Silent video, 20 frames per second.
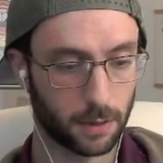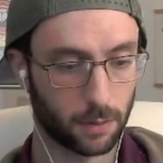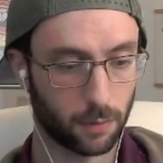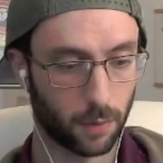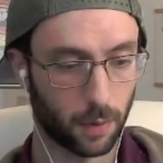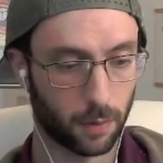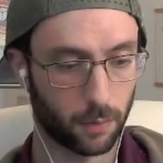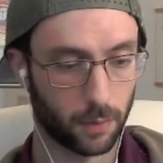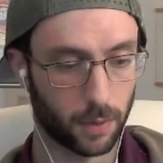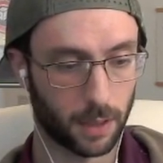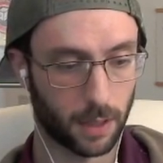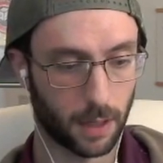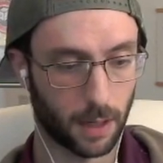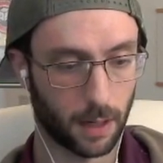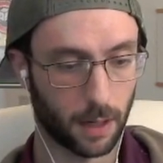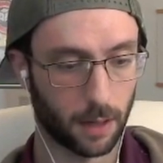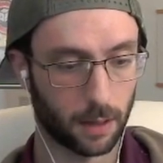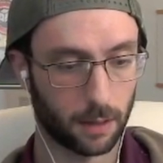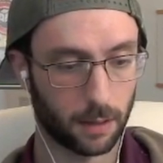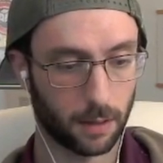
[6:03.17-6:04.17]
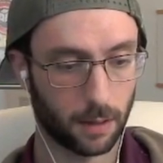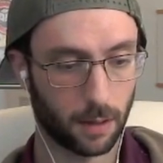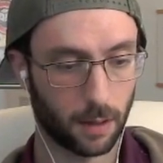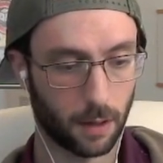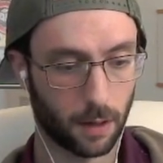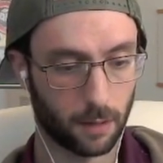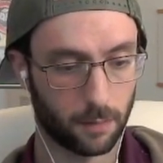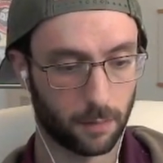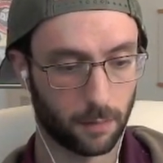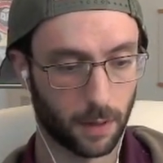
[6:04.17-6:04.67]
when we can't
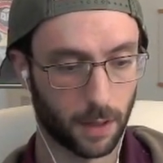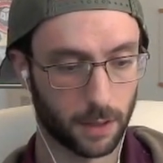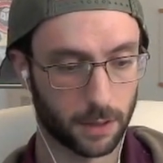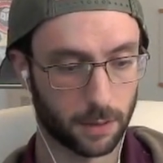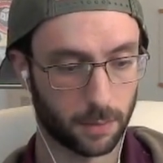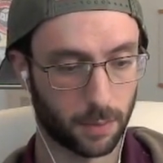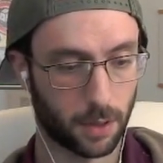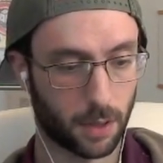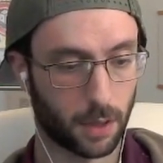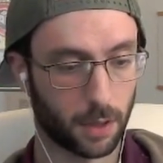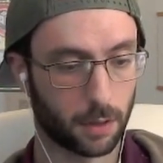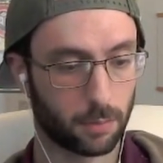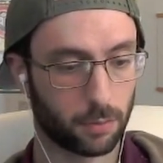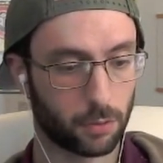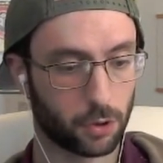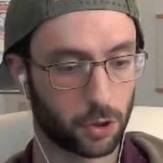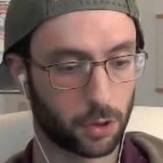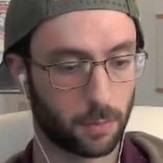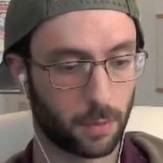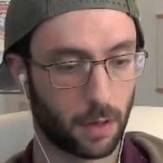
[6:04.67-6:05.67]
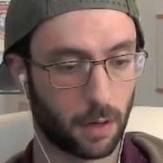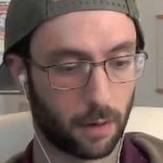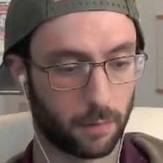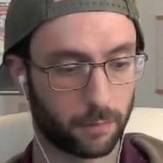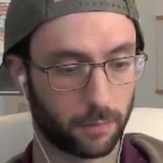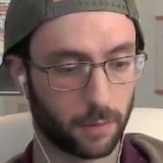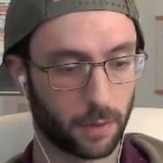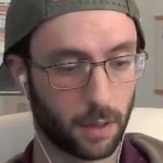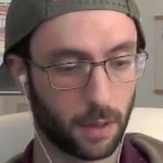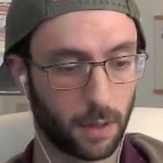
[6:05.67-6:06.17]
advance a pawn to push him off.